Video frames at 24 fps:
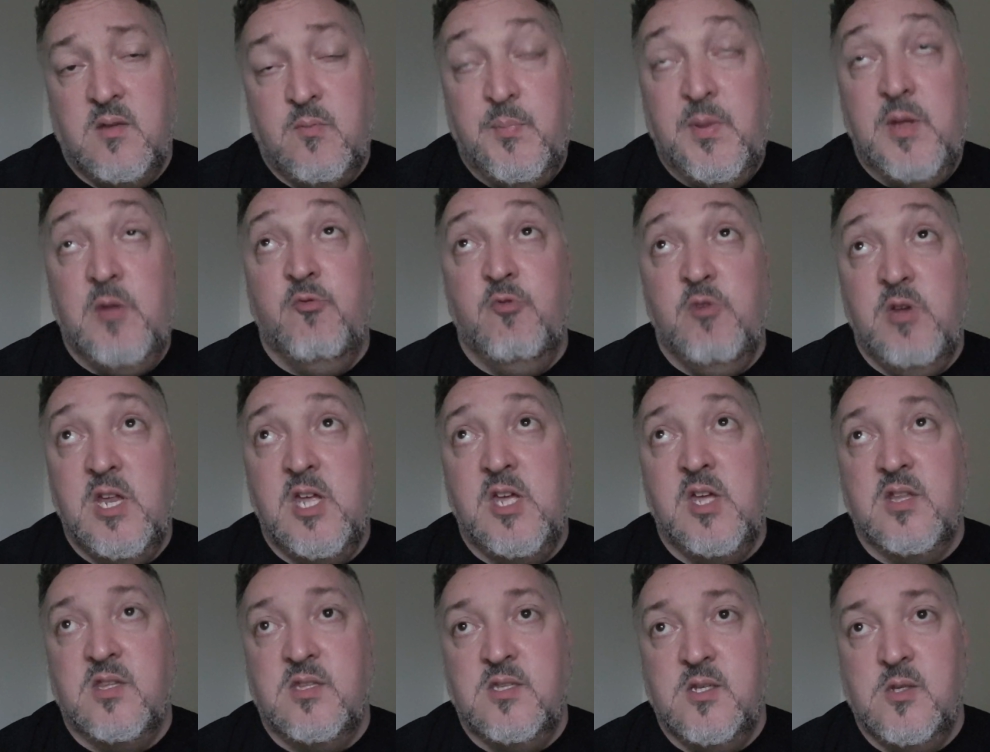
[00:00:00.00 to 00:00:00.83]
Be really
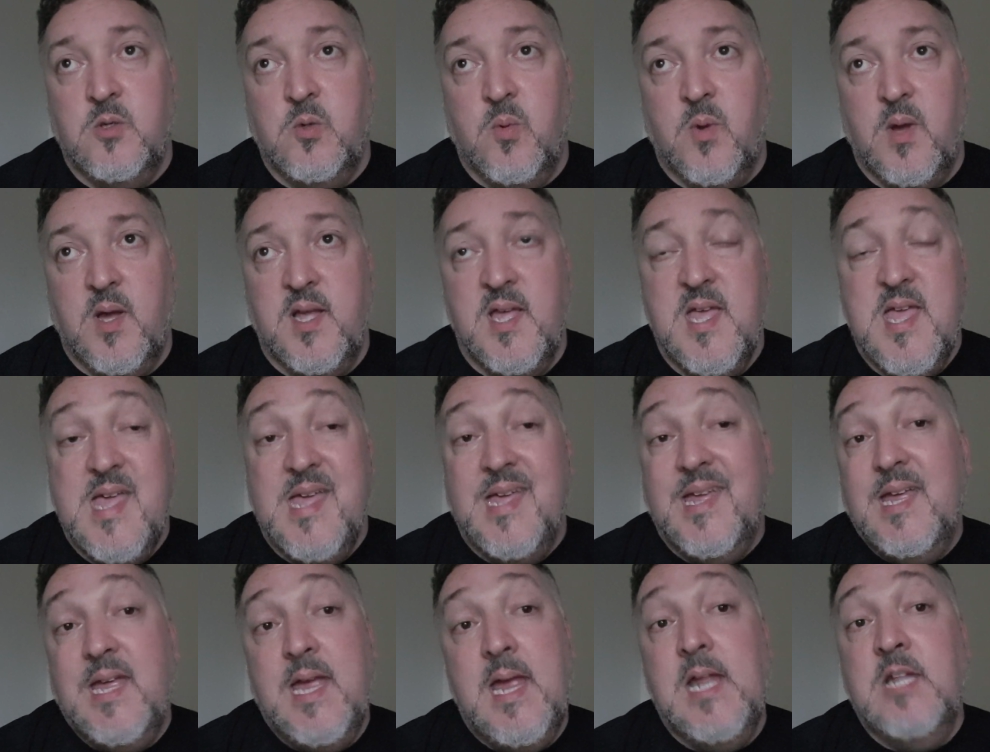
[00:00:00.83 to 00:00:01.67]
good to
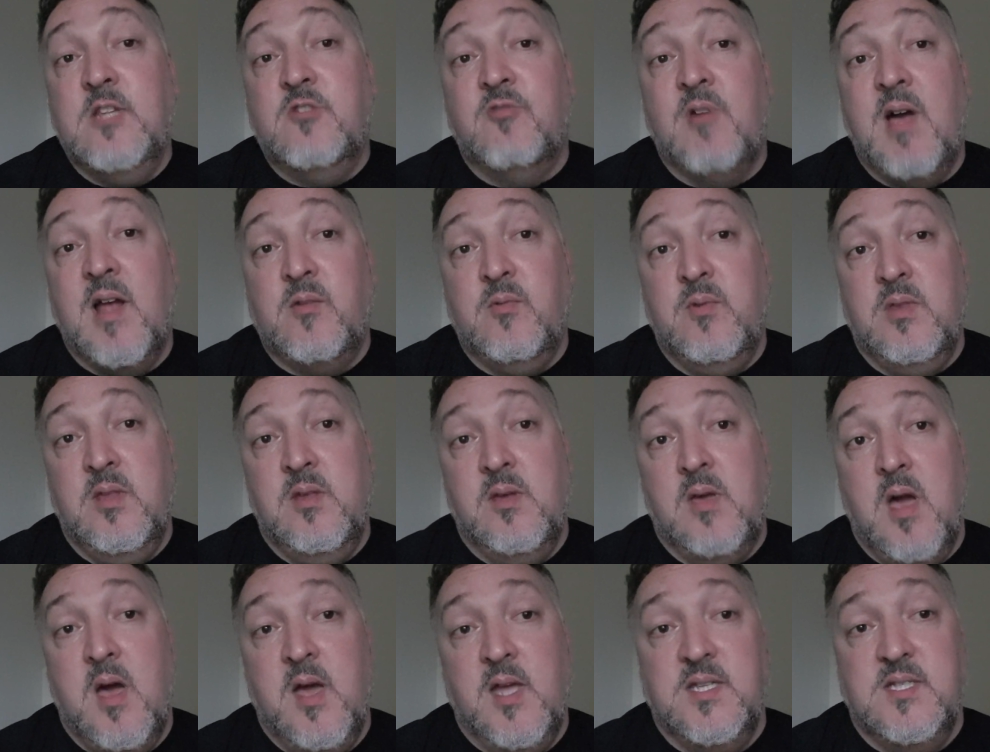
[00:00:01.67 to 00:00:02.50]
interact with
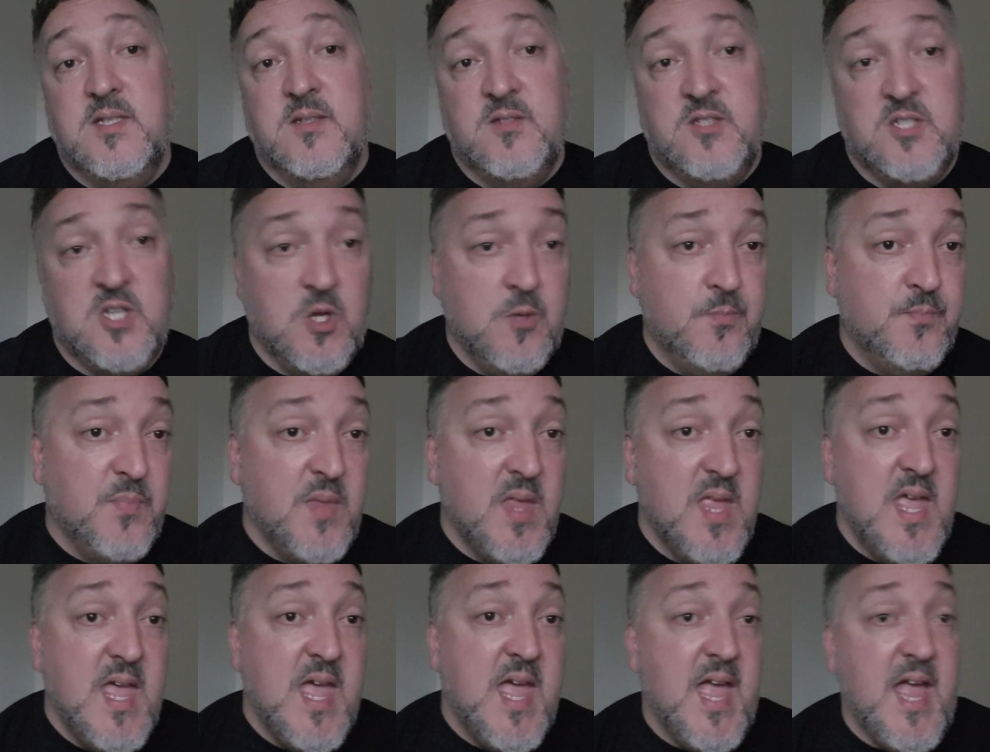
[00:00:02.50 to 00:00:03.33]
you guys. So
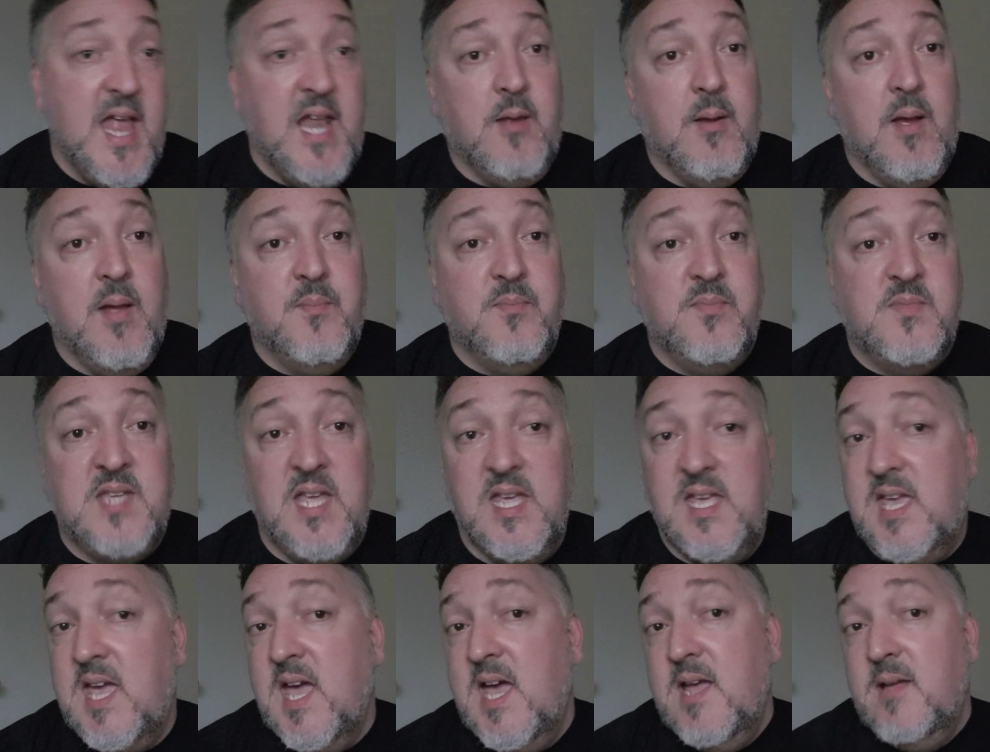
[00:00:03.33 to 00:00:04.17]
anyway,
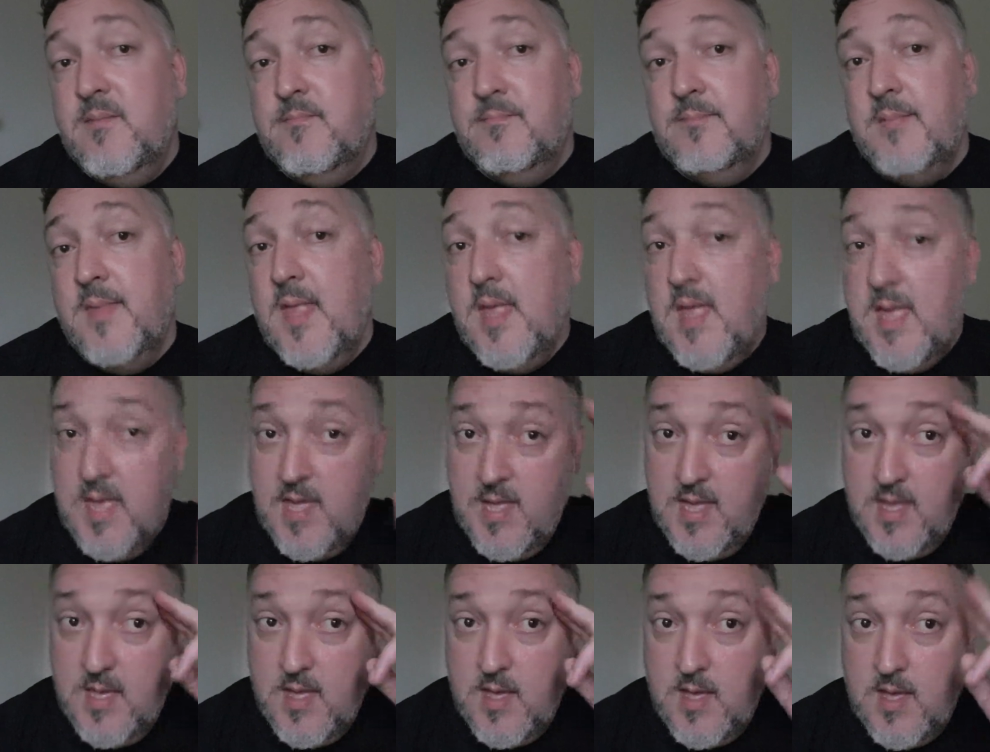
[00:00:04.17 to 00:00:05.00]
take care.
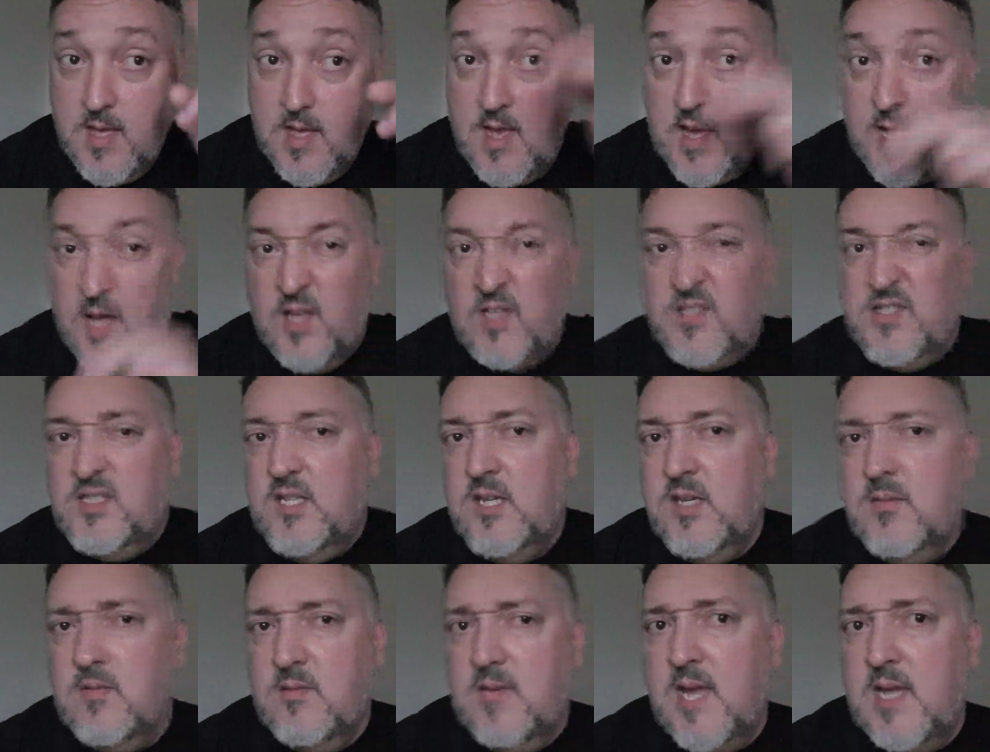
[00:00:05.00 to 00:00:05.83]
I'll
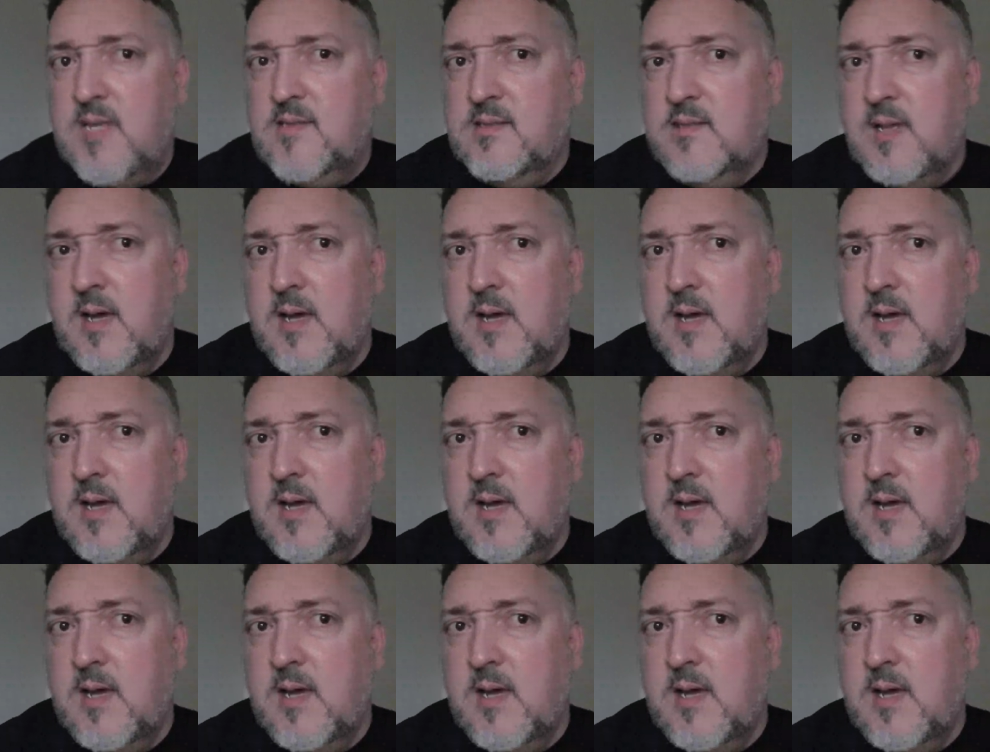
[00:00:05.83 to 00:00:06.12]
see you next